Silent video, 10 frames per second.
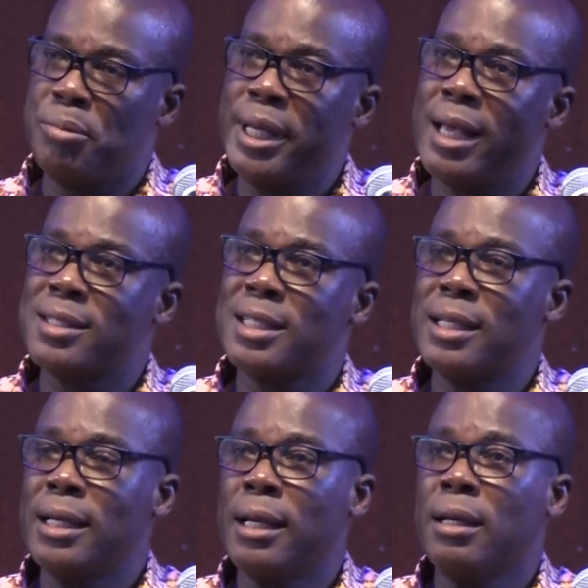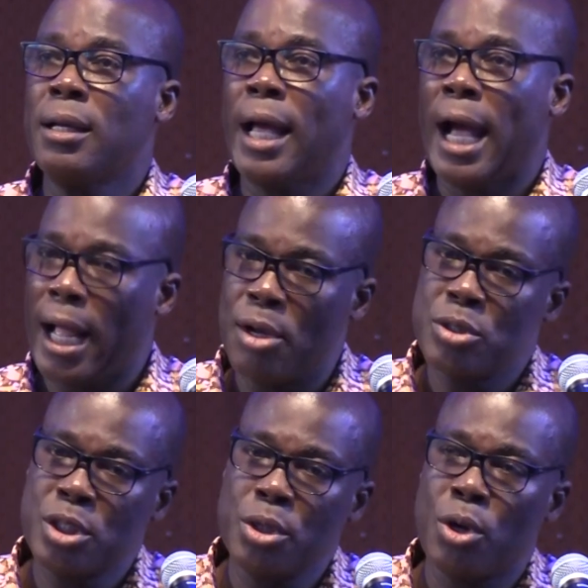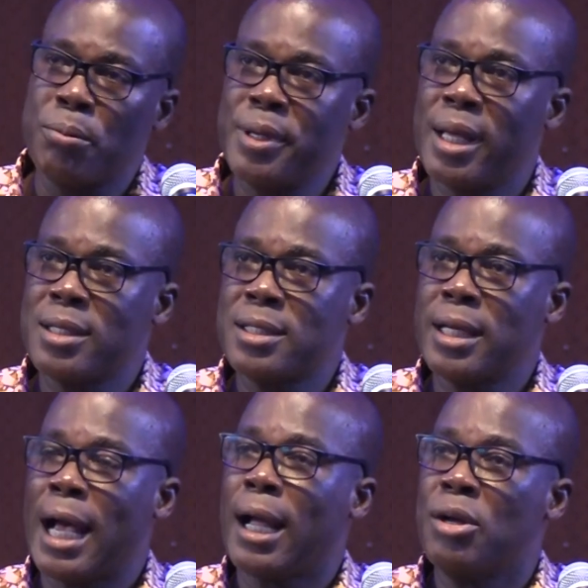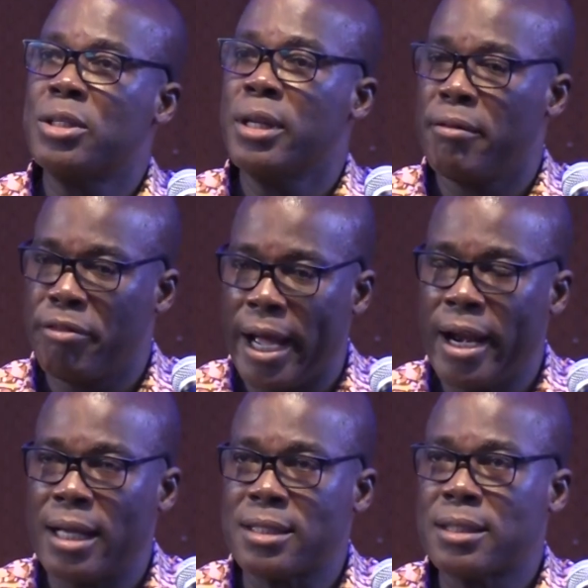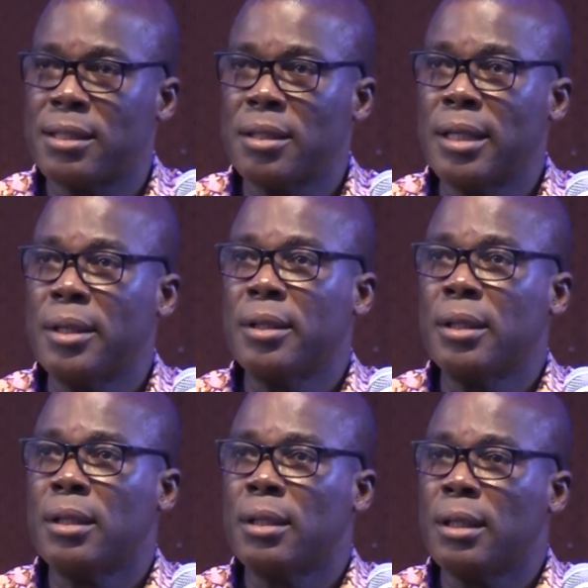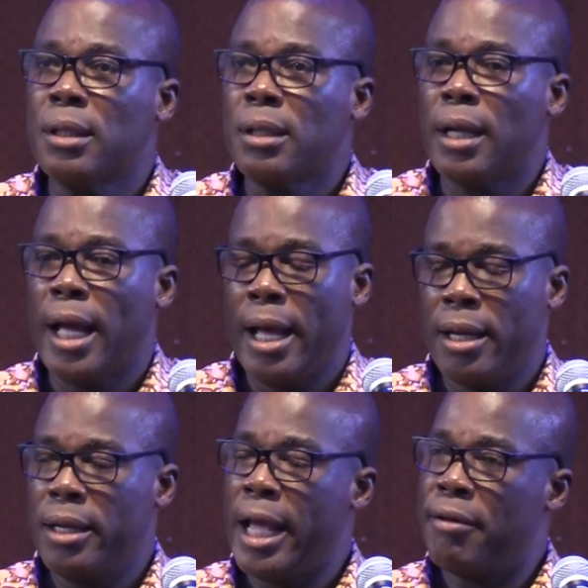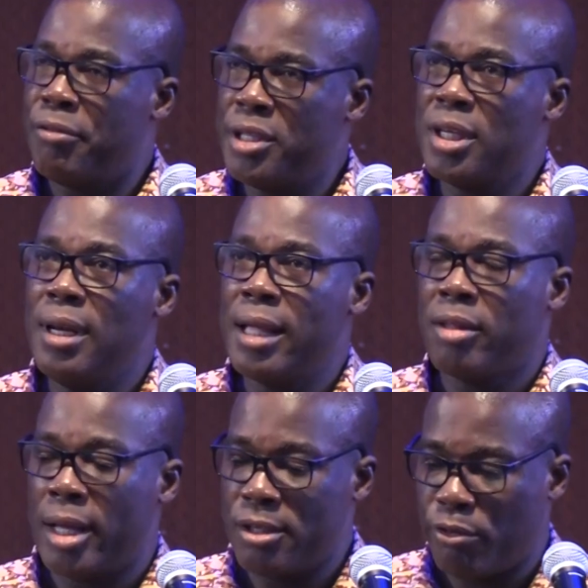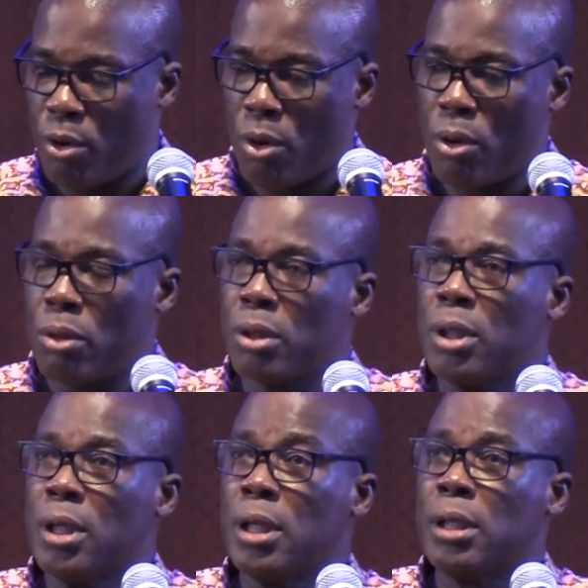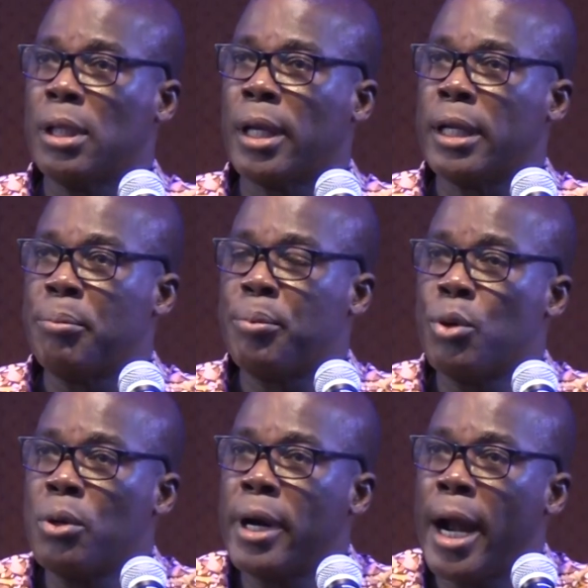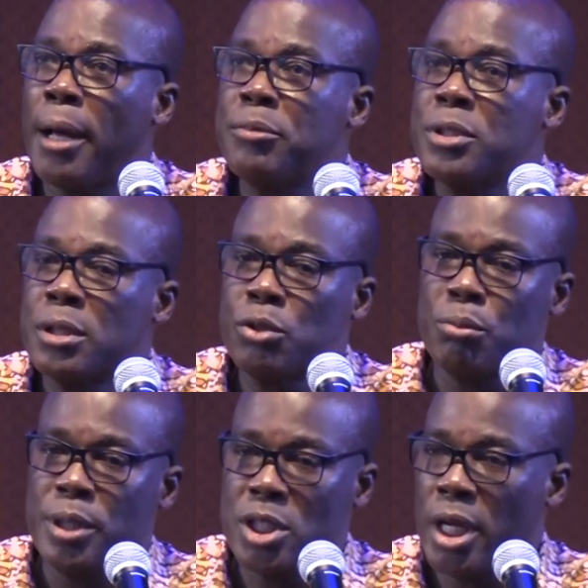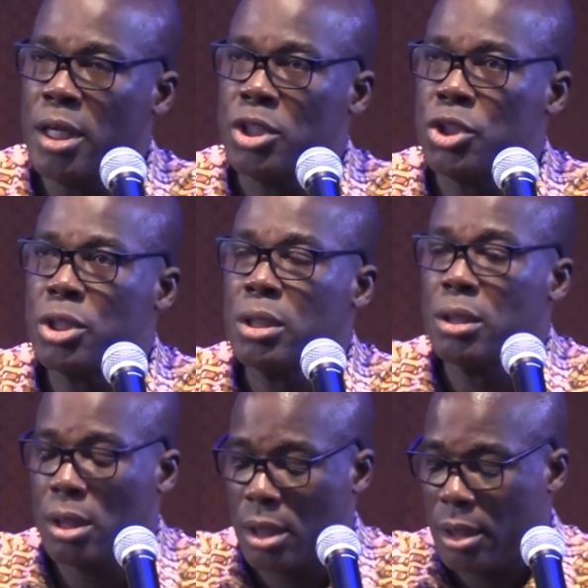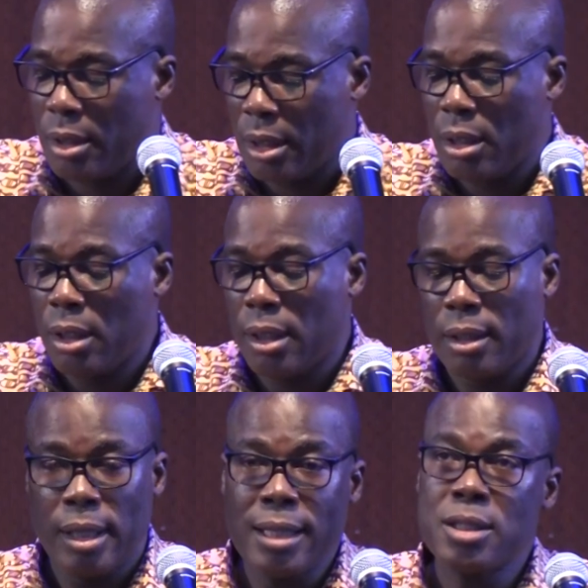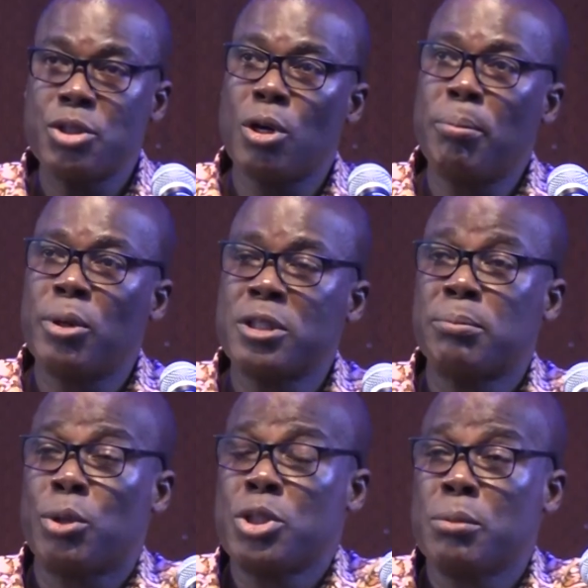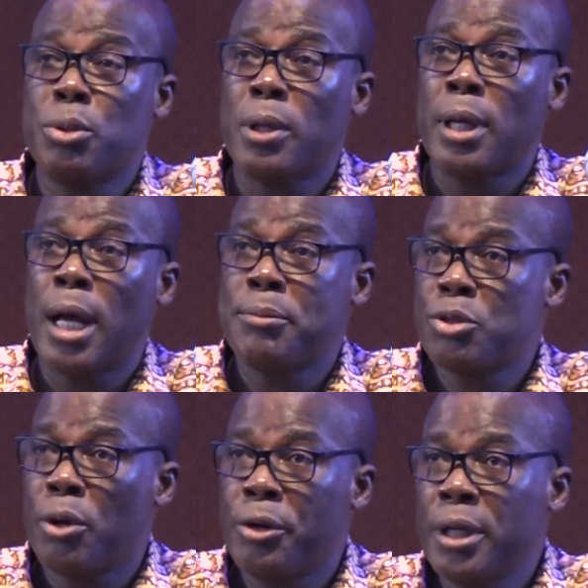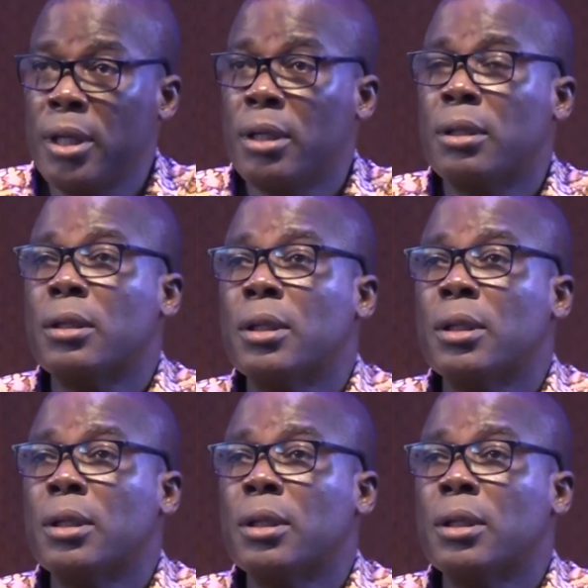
BSc Accounting or BSc Accounting and Finance. And they have written letters for the programs to be changed. That is not possible. I'm sorry.